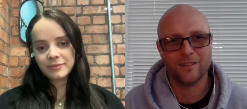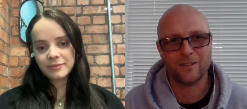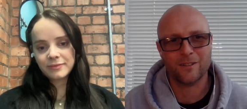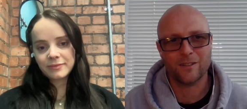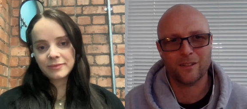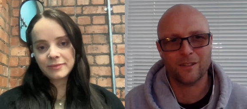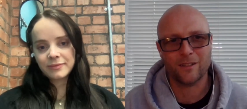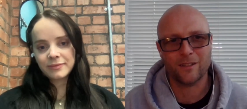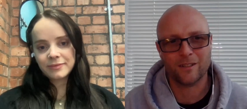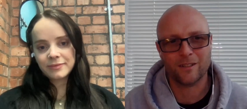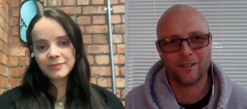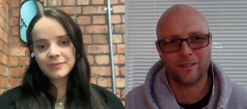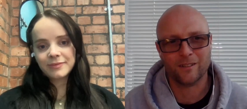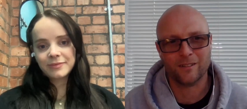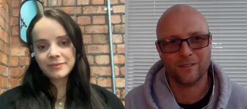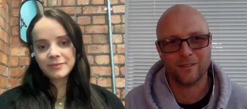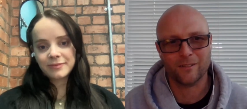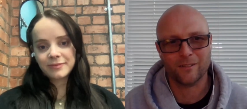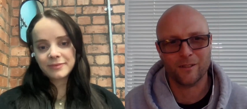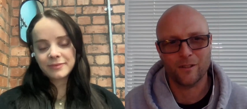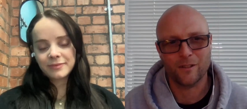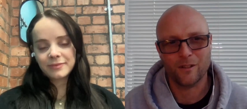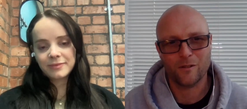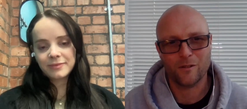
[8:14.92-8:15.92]
Speaker 1: is going to
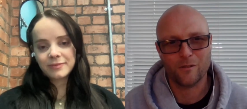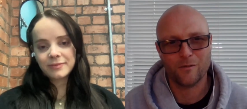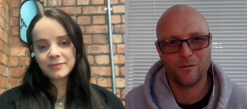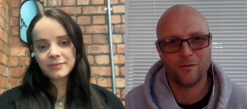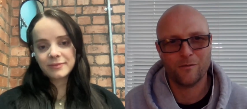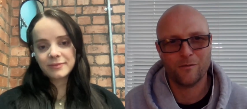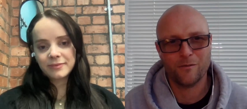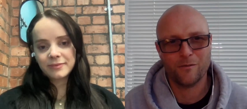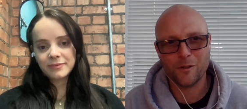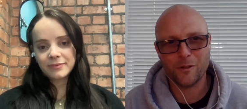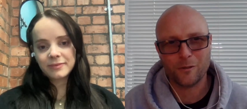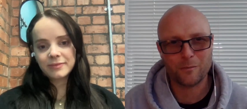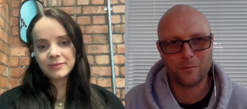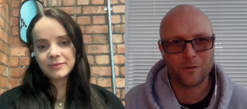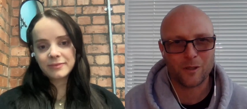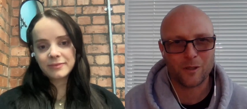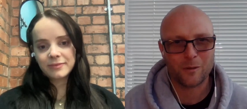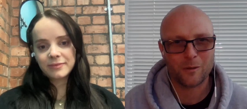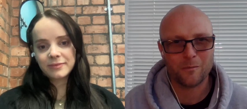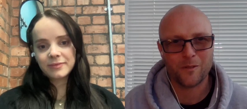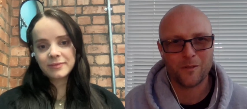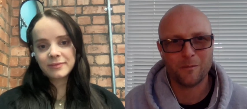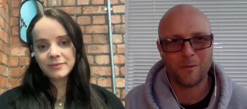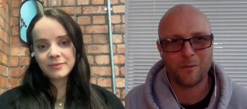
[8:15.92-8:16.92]
form
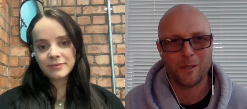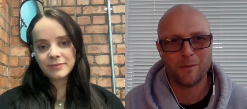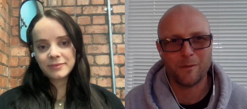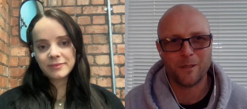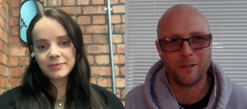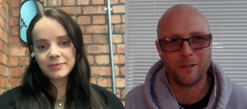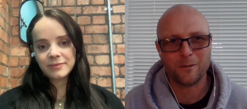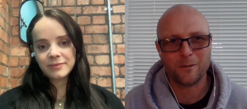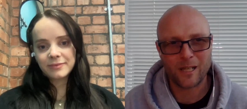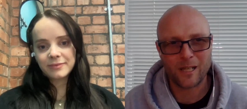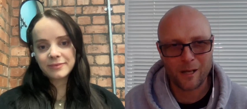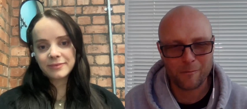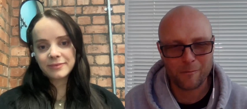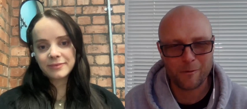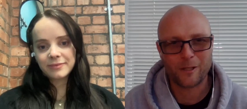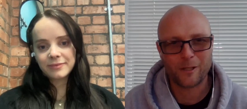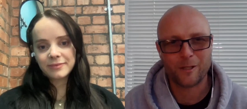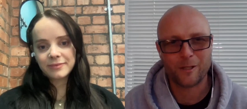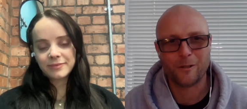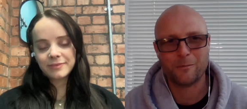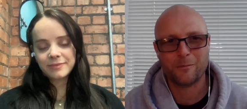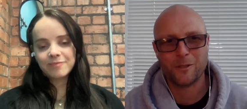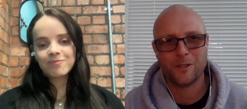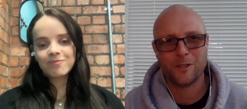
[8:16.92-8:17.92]
something, maybe those networking
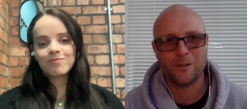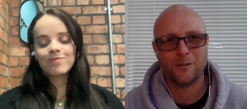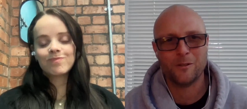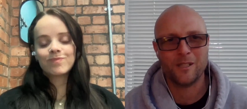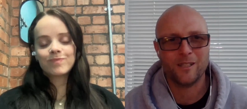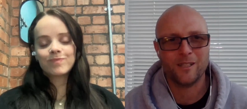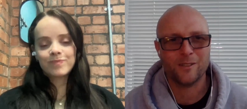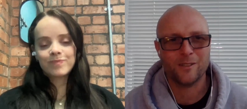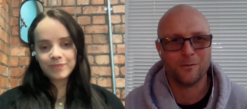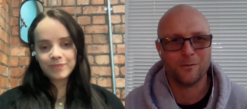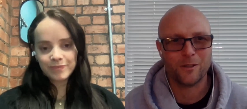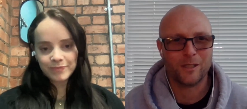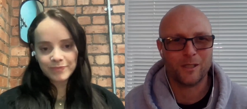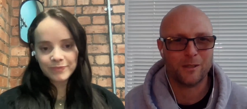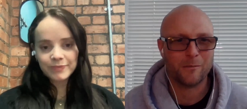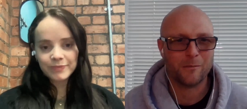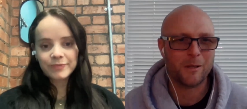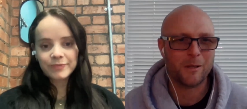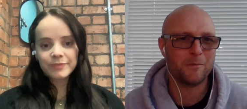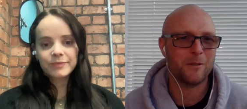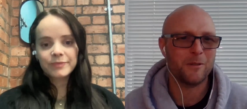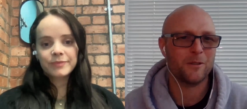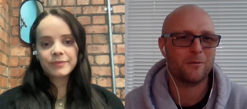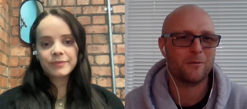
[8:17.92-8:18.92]
opportunities? Do you think there
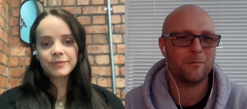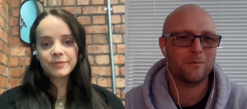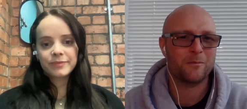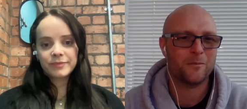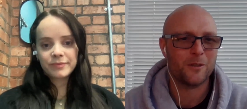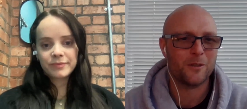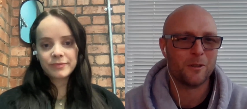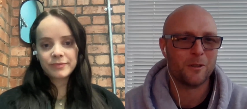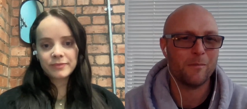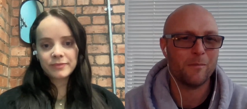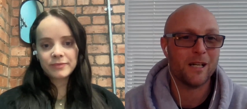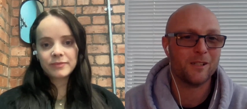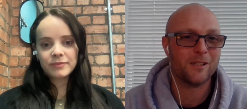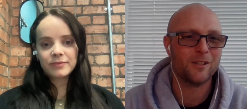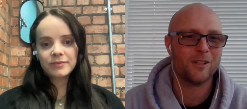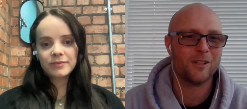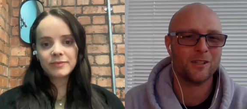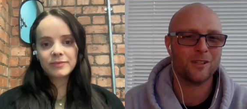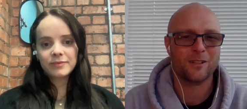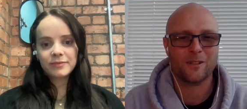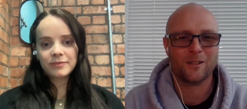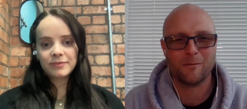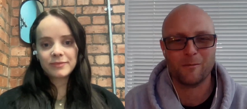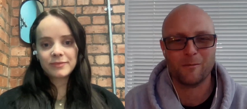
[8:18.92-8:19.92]
might be some
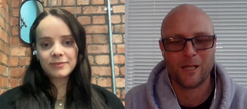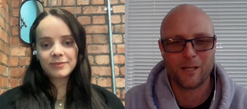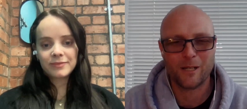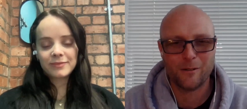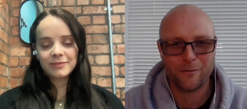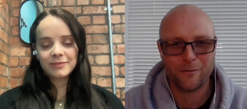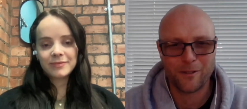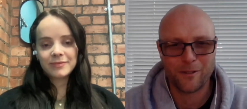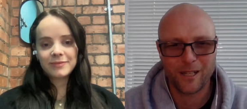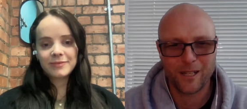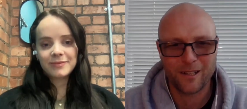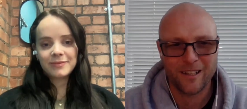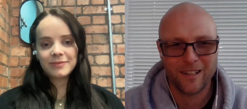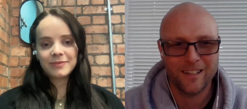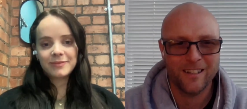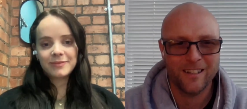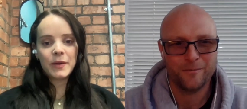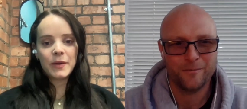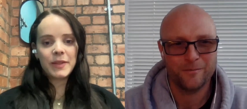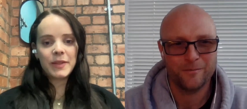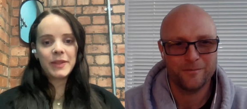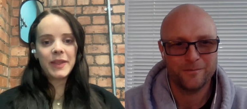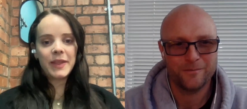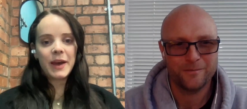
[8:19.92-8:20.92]
magic coming out of
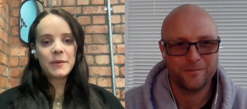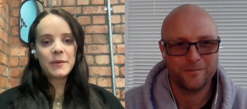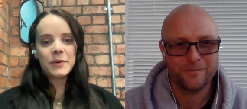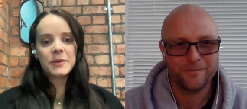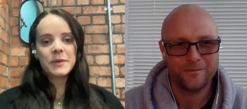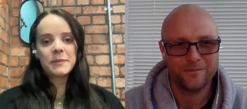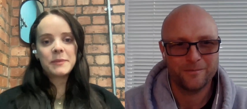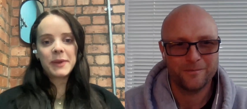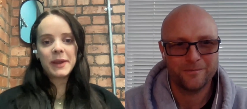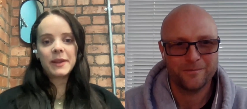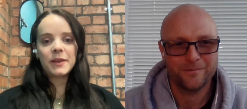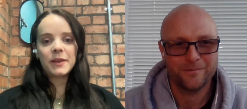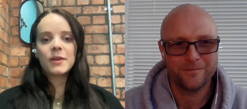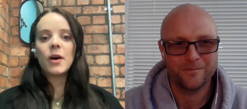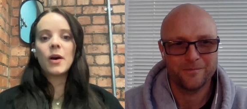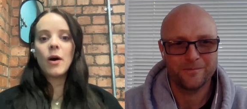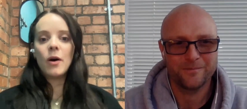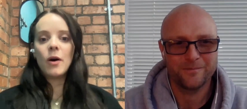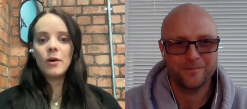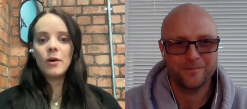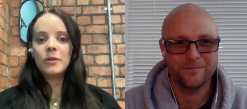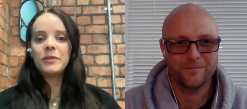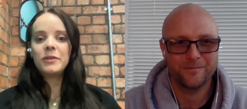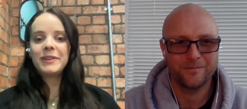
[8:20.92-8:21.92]
Speaker 2: that? That would be the
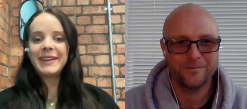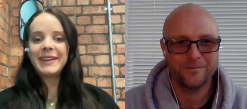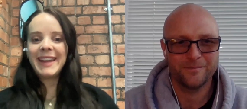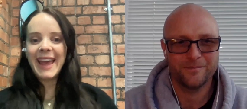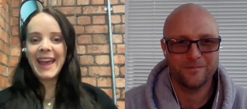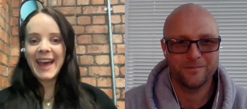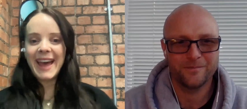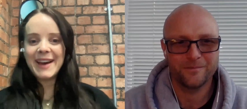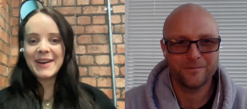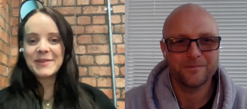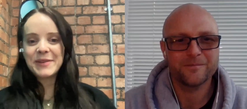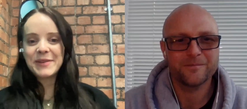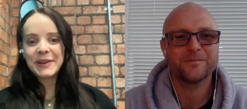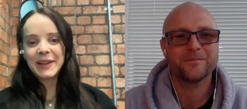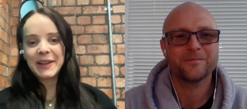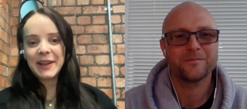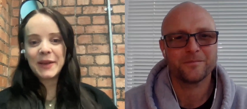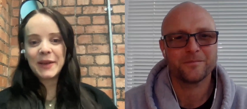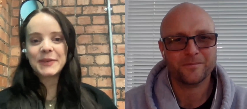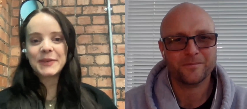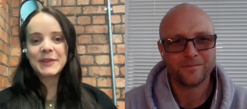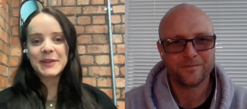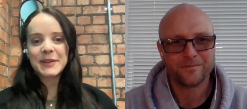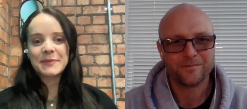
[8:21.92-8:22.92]
goal. We'd
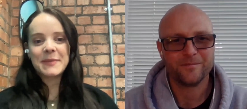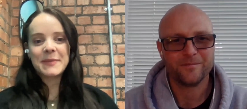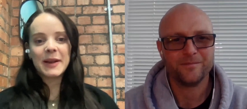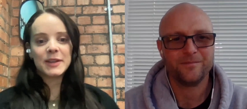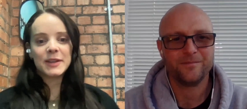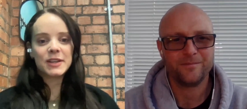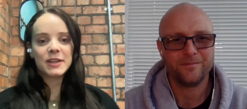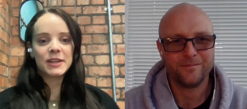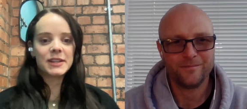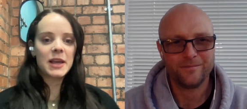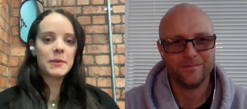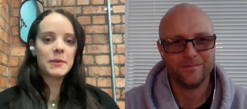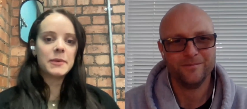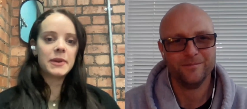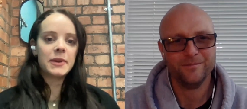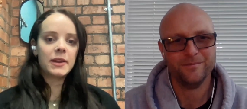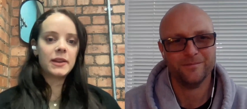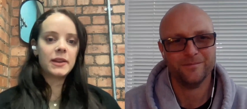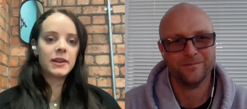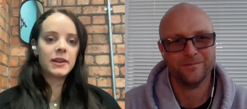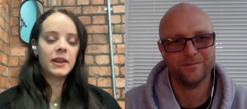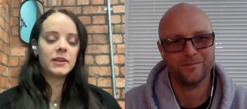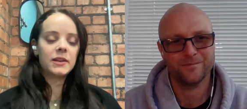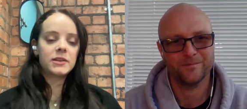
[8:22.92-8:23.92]
love some magic to happen
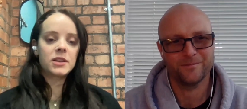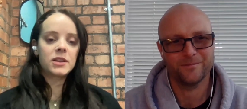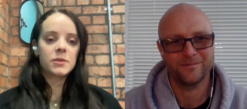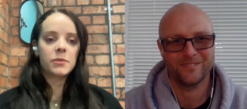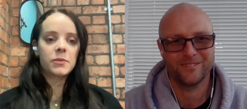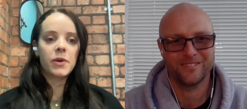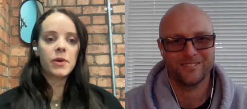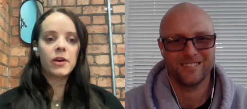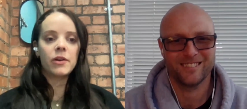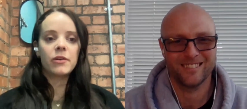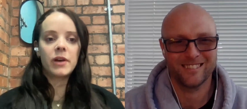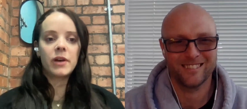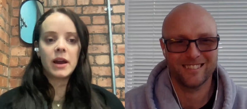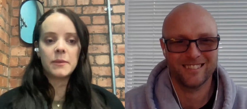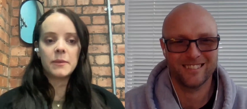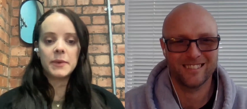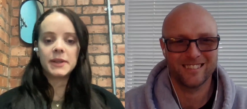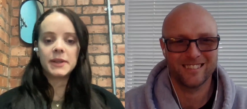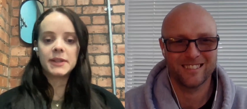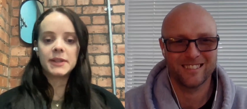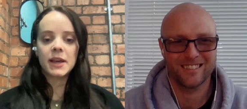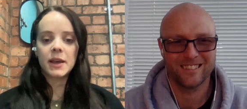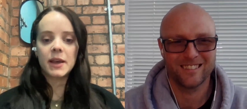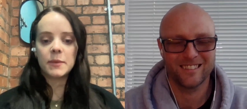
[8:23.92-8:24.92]
at the end of the program
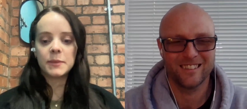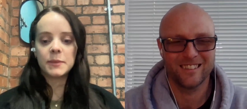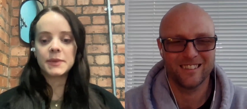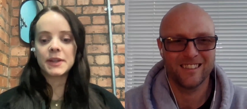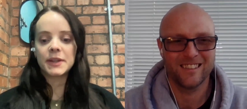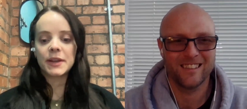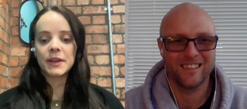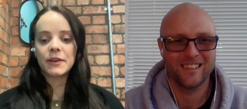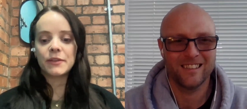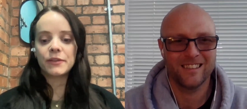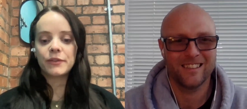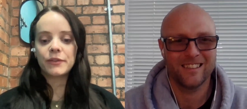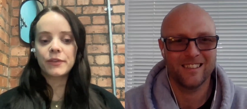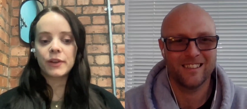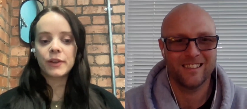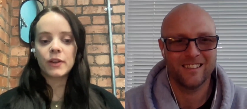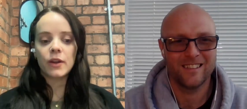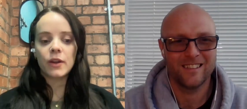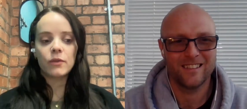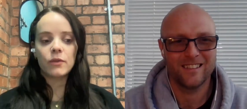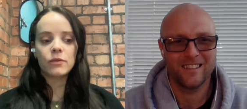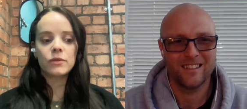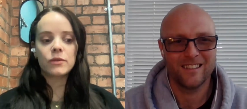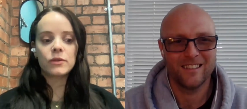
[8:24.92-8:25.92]
in terms of
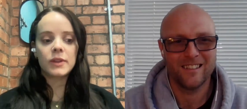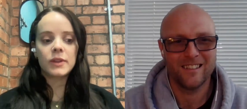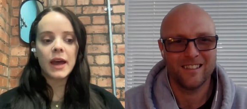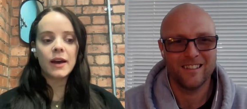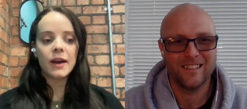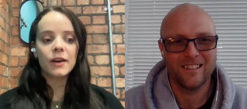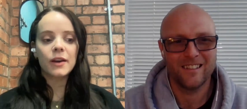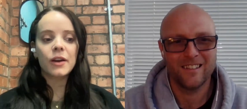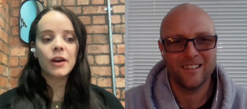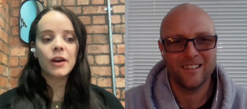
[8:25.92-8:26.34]
that